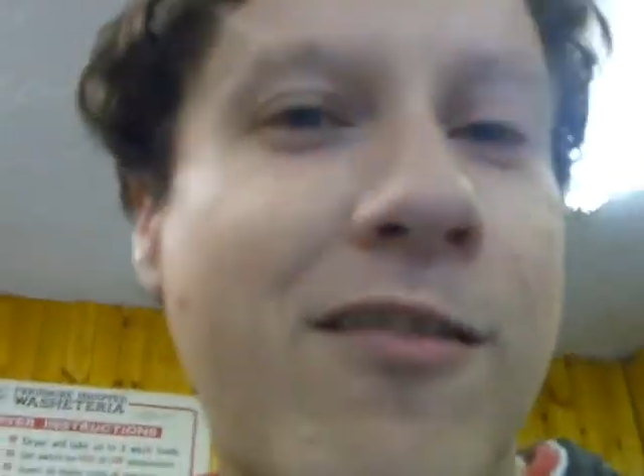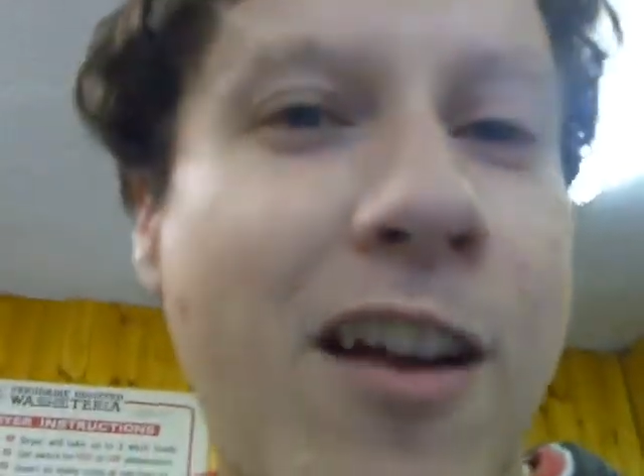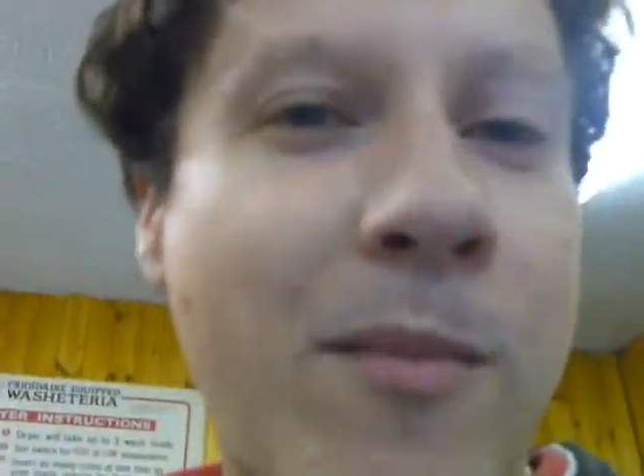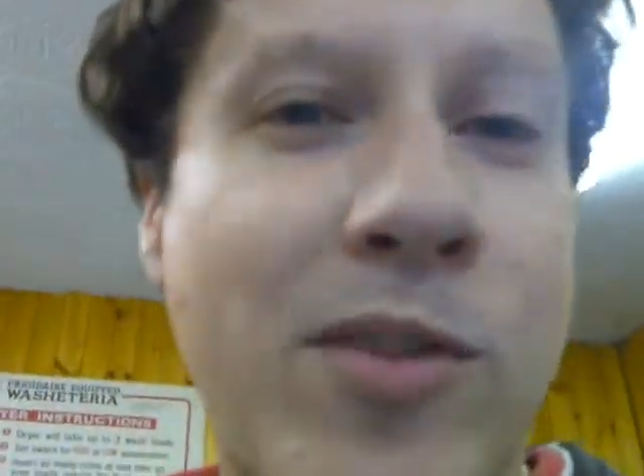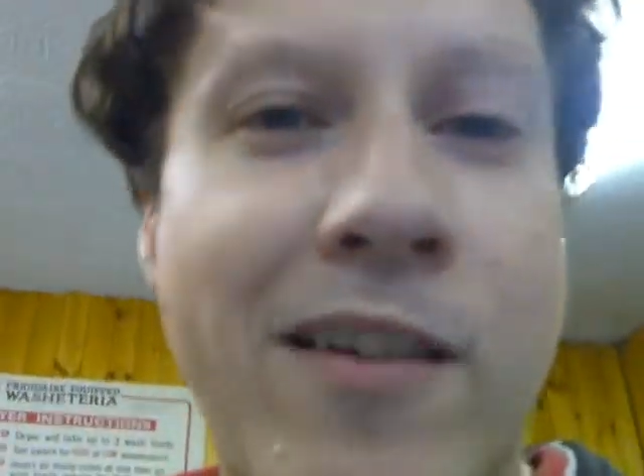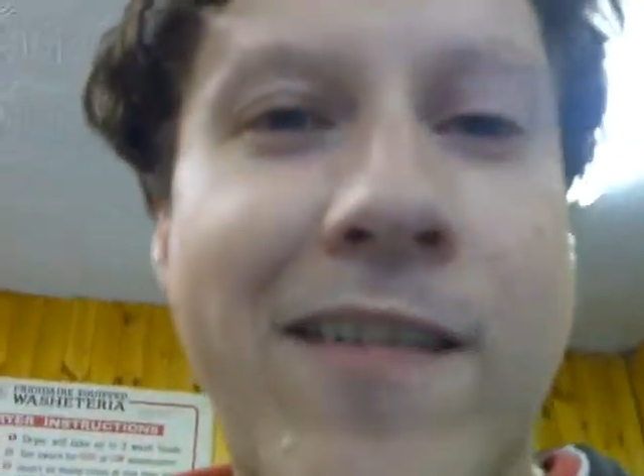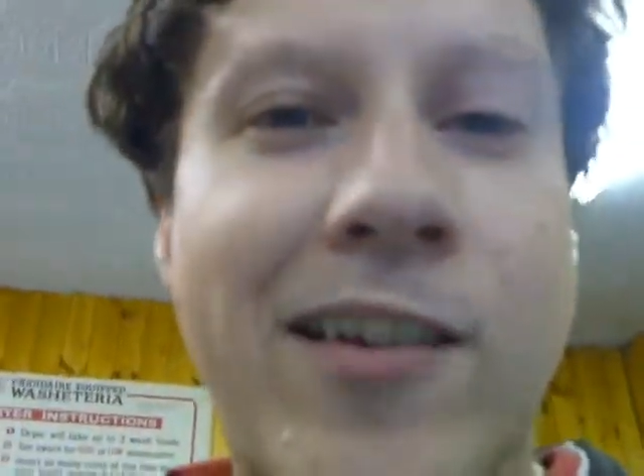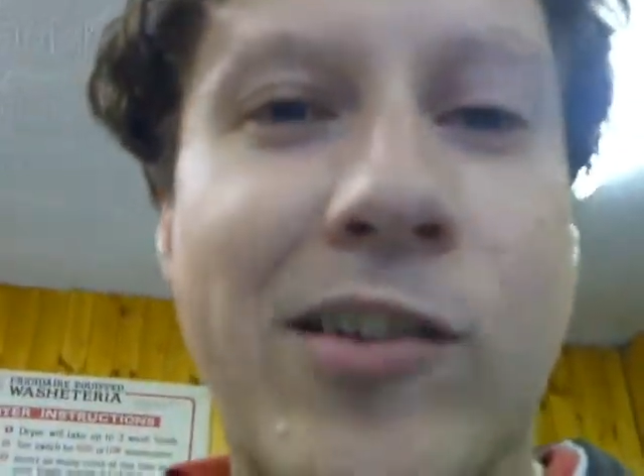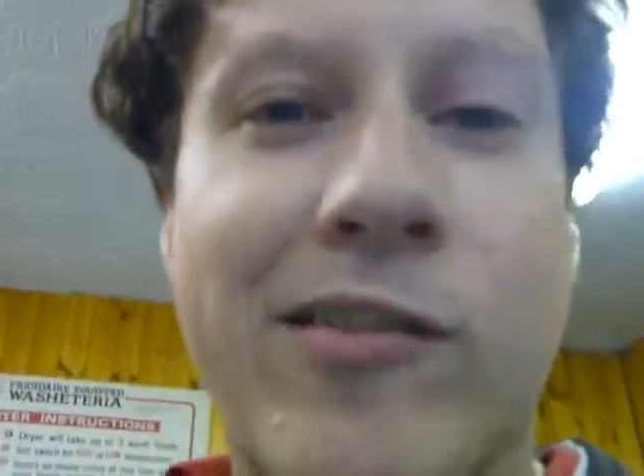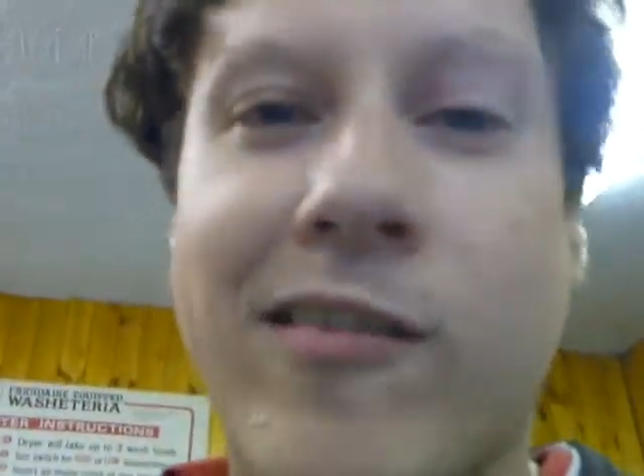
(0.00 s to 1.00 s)
I am
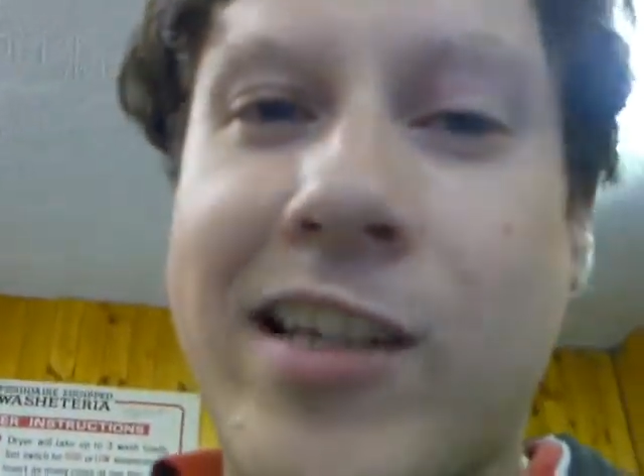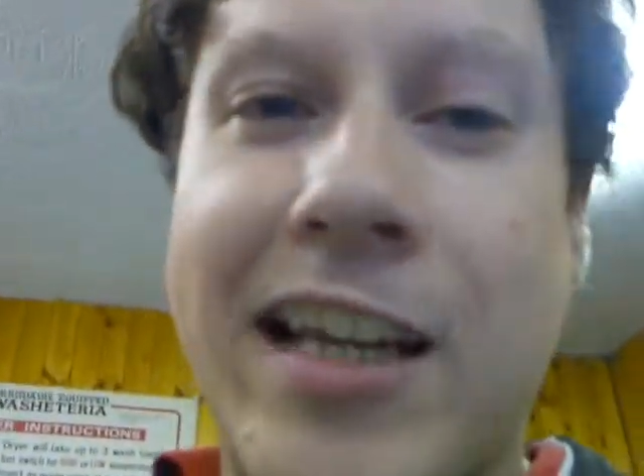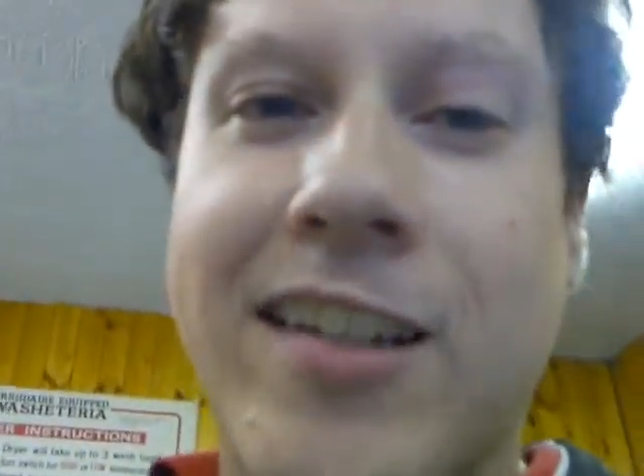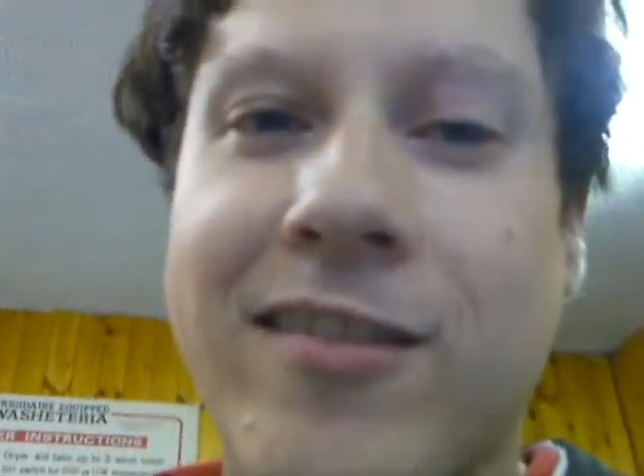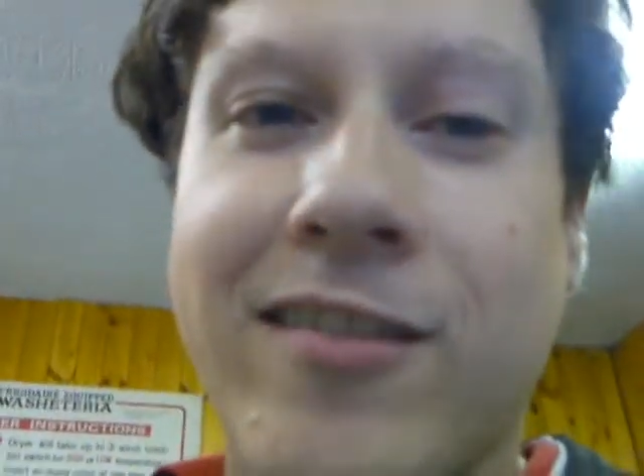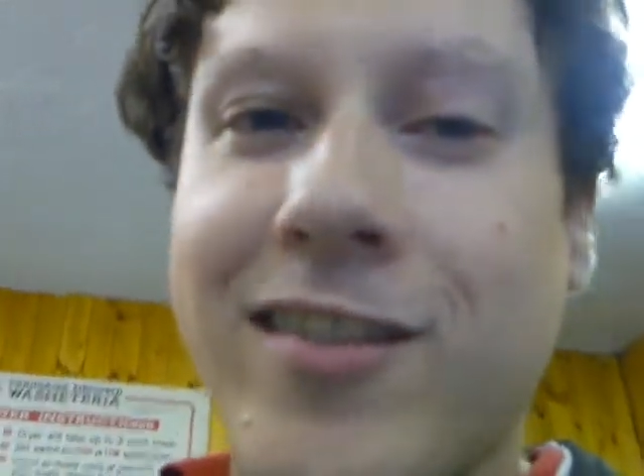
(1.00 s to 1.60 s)
Tyrannosaurus Allen,